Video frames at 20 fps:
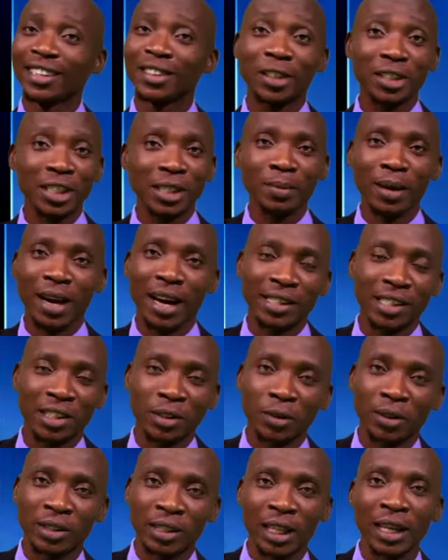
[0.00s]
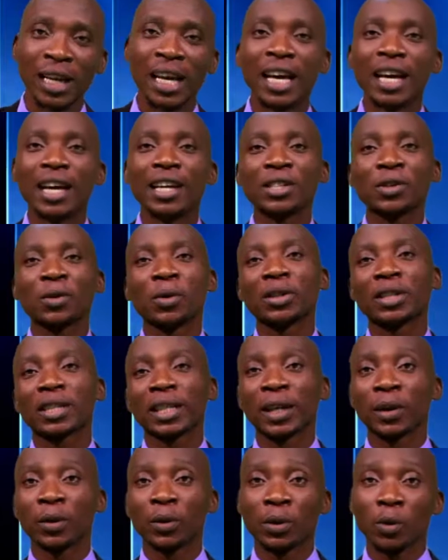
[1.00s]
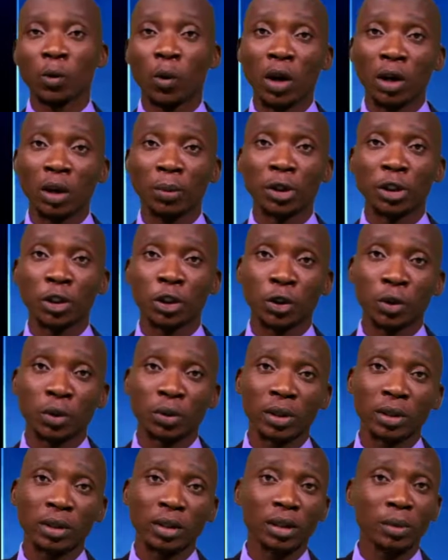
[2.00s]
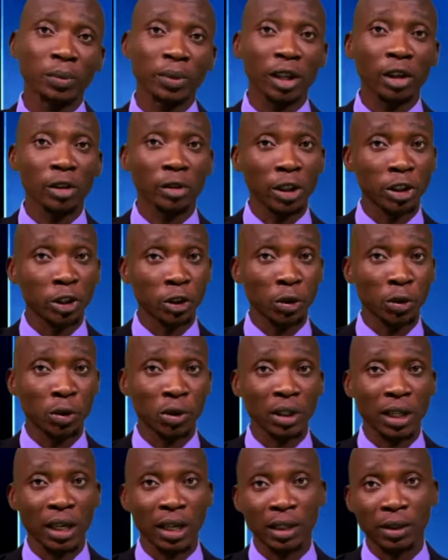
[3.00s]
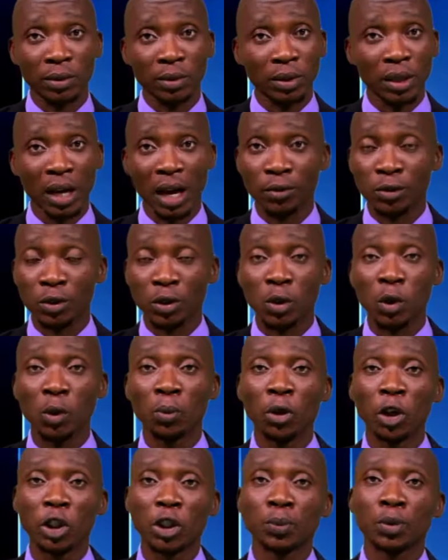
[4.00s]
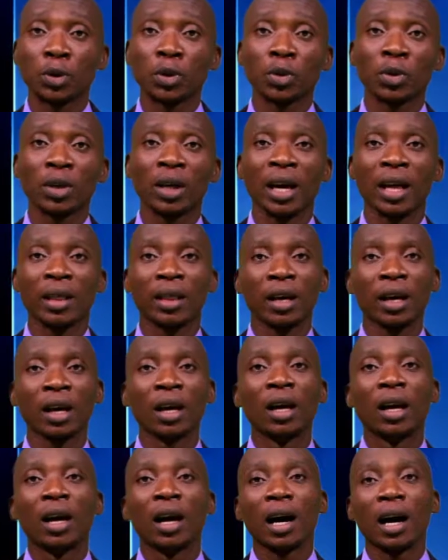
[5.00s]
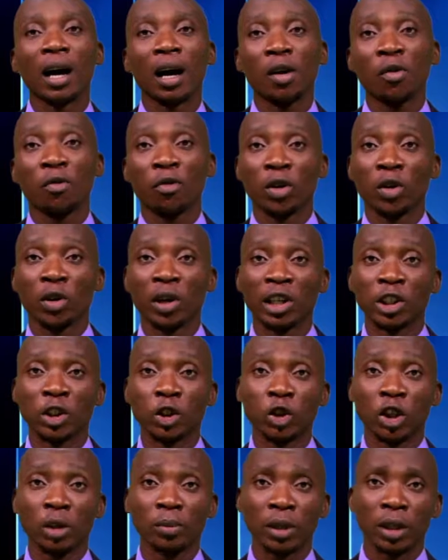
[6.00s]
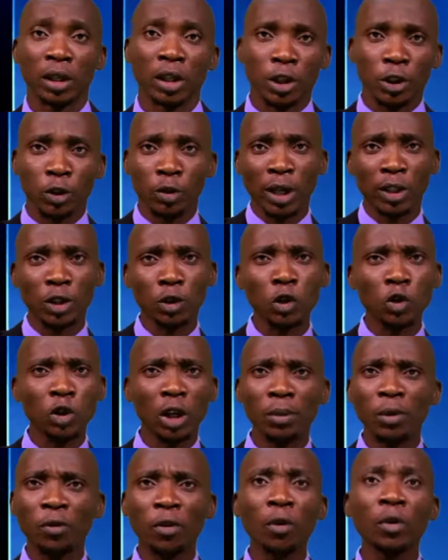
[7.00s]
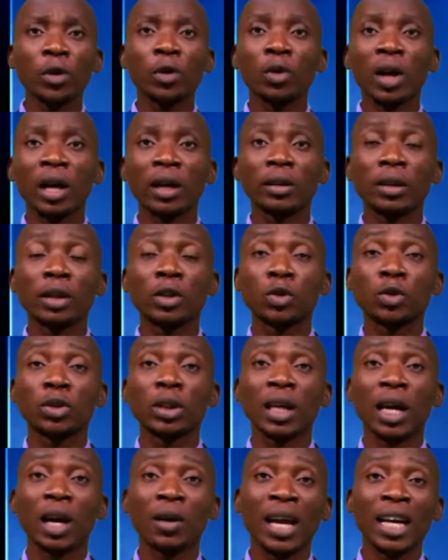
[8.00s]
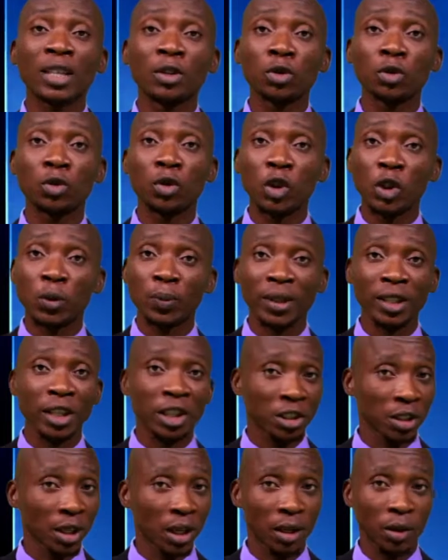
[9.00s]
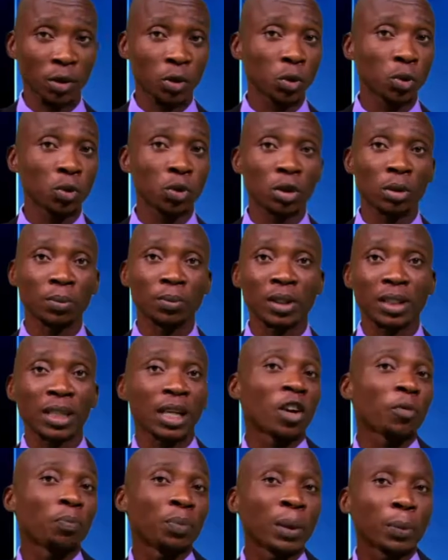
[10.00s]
touches my heart, seriously. So once again, welcome on the show. It's going to be a great show today. We have so much put together for your enjoyment. So as usual, before we do anything today, I would like to do a special shout out to some set of